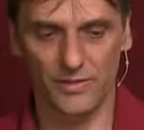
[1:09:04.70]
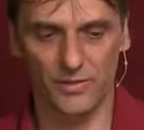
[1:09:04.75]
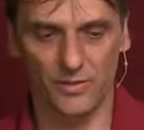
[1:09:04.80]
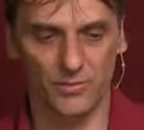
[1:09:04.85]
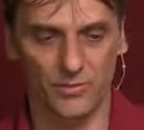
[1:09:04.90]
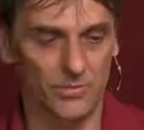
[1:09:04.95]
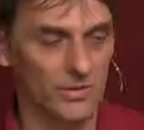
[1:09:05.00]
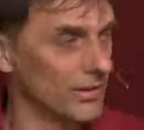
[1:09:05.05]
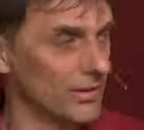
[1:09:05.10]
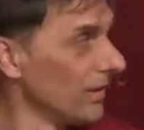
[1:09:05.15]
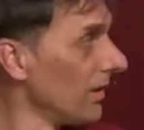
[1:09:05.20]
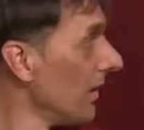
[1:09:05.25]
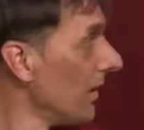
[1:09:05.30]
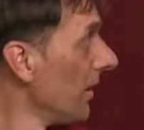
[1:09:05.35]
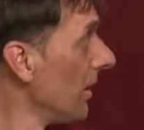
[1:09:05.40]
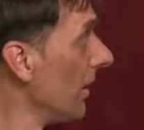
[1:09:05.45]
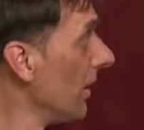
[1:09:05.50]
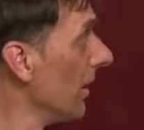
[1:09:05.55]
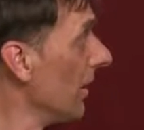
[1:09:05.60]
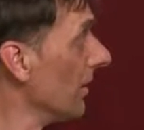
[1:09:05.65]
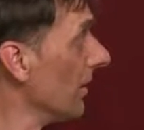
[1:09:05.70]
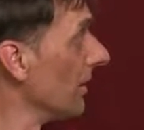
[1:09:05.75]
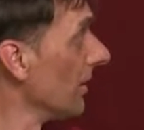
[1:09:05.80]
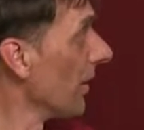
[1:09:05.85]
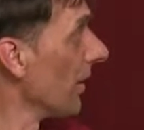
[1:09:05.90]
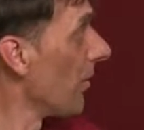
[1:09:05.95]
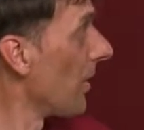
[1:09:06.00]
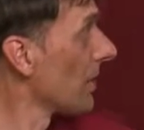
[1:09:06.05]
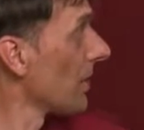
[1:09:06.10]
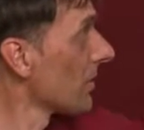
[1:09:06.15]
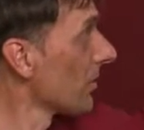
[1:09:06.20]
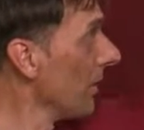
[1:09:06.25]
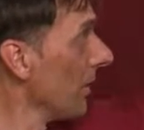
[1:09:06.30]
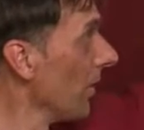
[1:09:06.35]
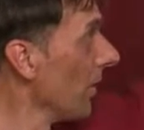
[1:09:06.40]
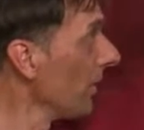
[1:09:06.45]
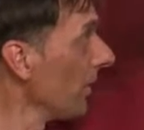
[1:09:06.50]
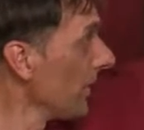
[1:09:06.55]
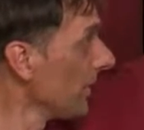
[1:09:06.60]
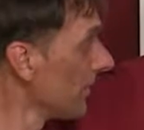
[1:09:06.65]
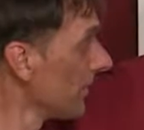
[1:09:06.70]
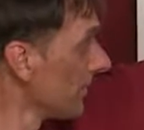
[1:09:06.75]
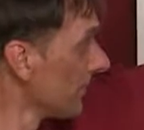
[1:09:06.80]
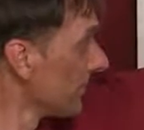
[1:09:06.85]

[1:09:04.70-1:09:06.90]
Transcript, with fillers: wisdom and once we know it